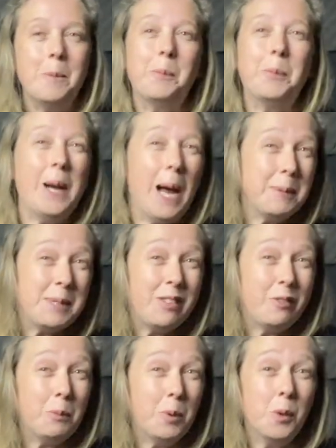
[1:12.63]
perhaps
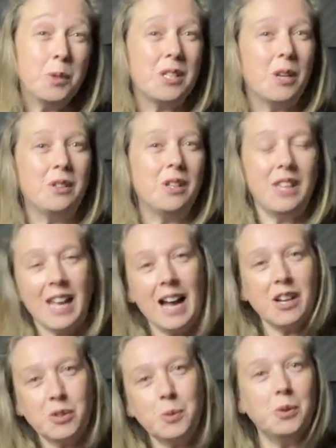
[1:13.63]
even more so than the
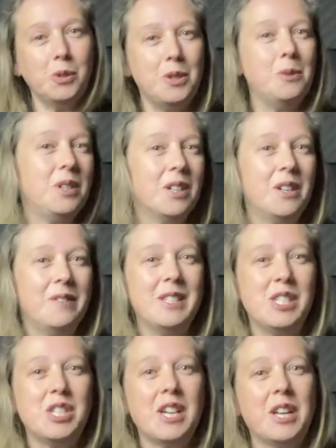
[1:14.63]
actual new year
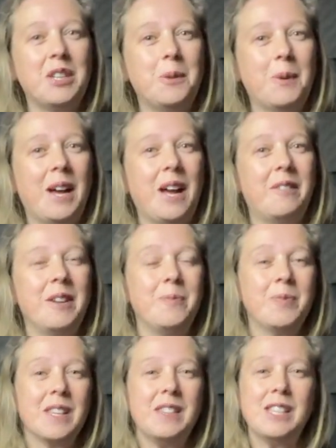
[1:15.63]
in January.
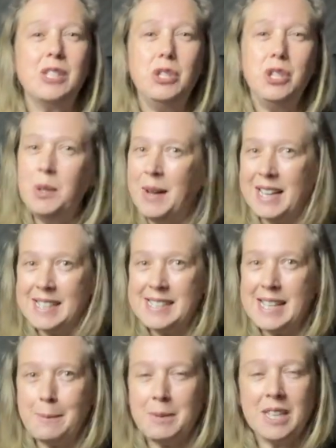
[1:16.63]
This new
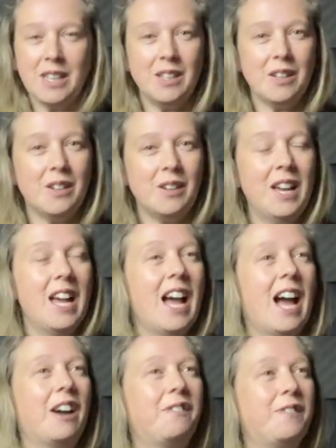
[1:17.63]
academic year
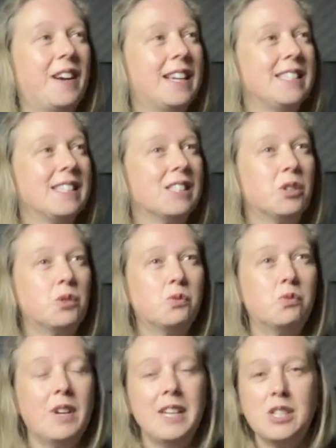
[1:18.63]
I find is a
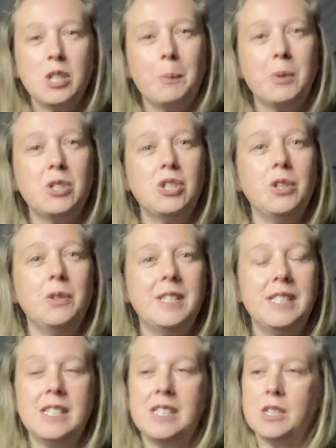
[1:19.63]
great
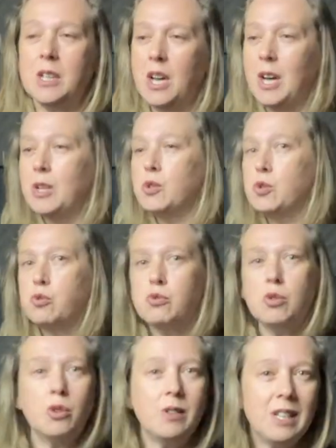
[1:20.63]
opportunity to
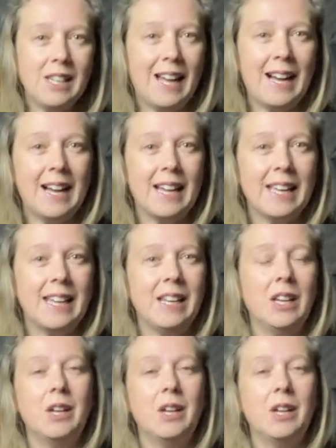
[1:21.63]
draw a line,